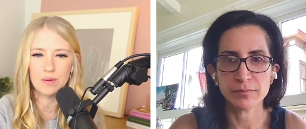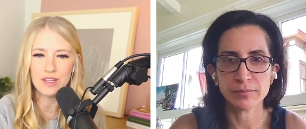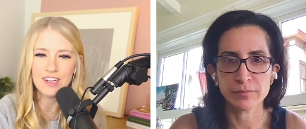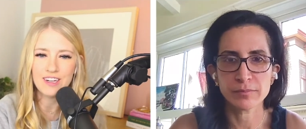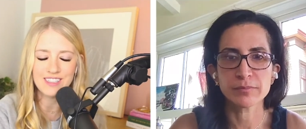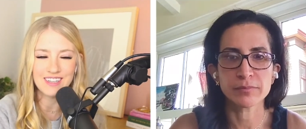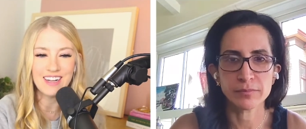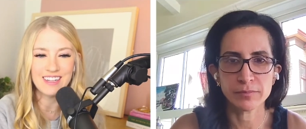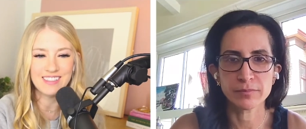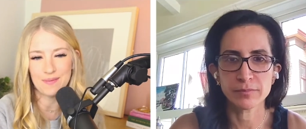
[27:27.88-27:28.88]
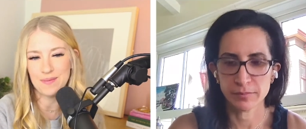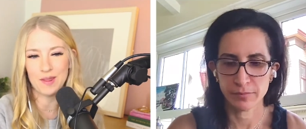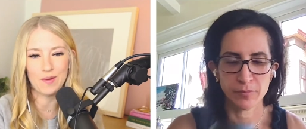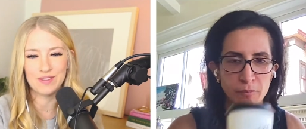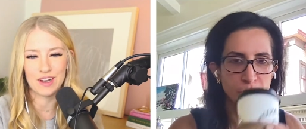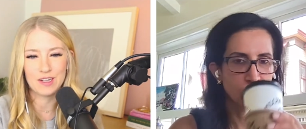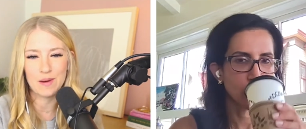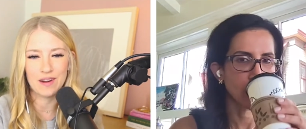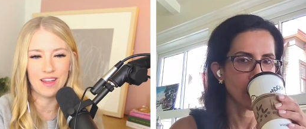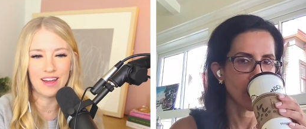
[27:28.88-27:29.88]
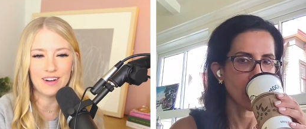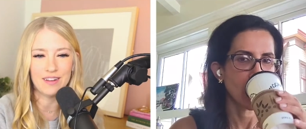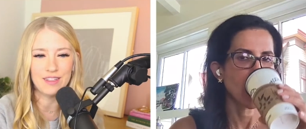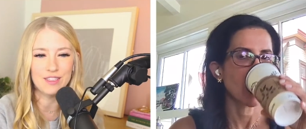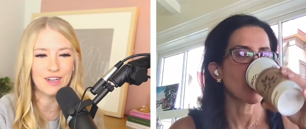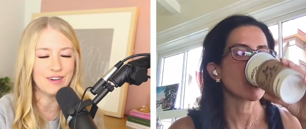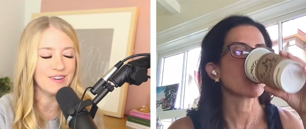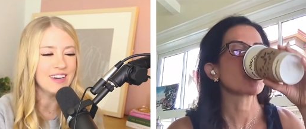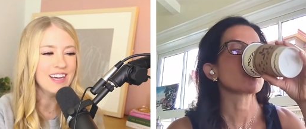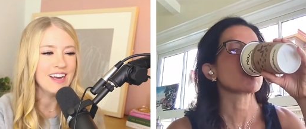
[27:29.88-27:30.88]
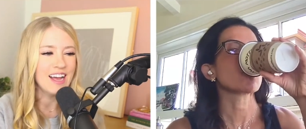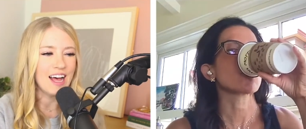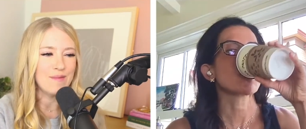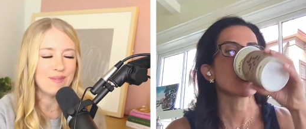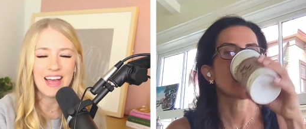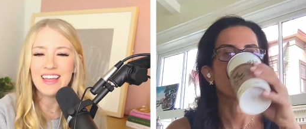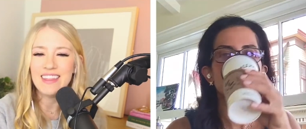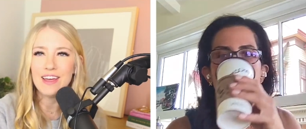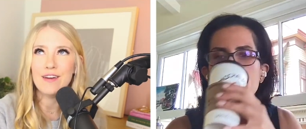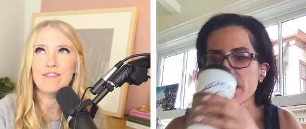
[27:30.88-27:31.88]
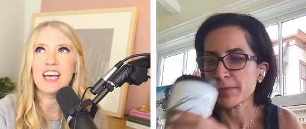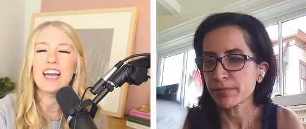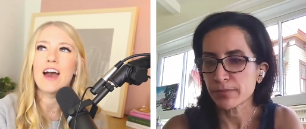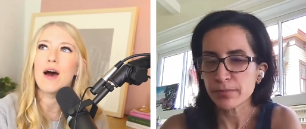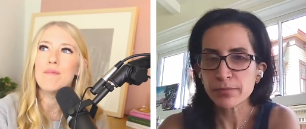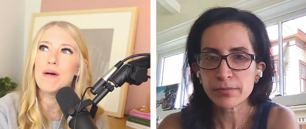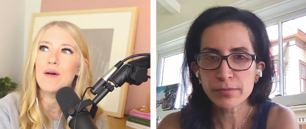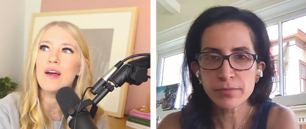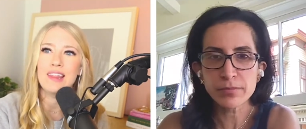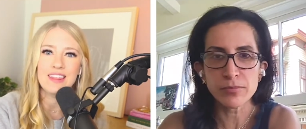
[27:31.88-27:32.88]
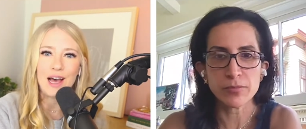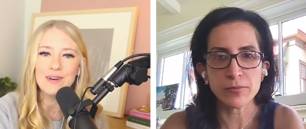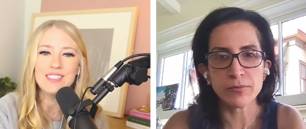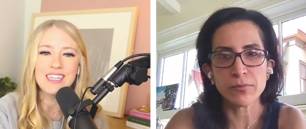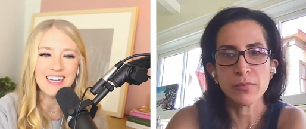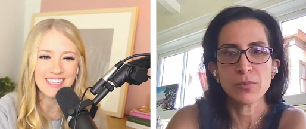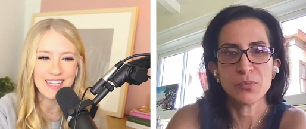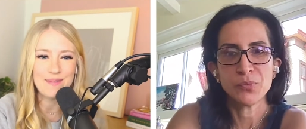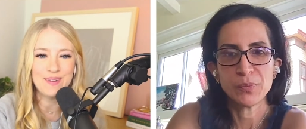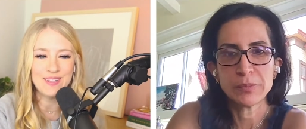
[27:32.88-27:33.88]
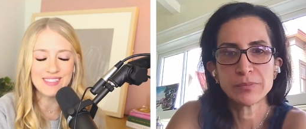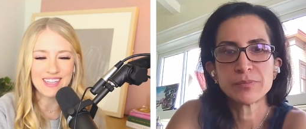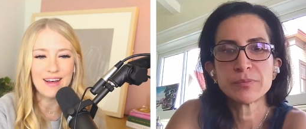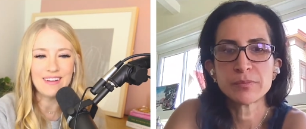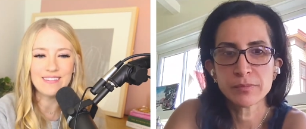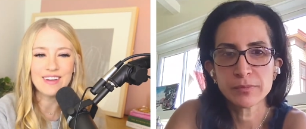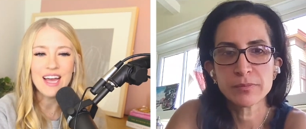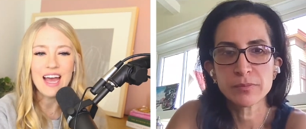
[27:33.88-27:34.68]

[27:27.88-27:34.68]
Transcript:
Speaker 1: couple years and and something that we've talked about a lot here on the show um, but I can think of like about a thousand examples of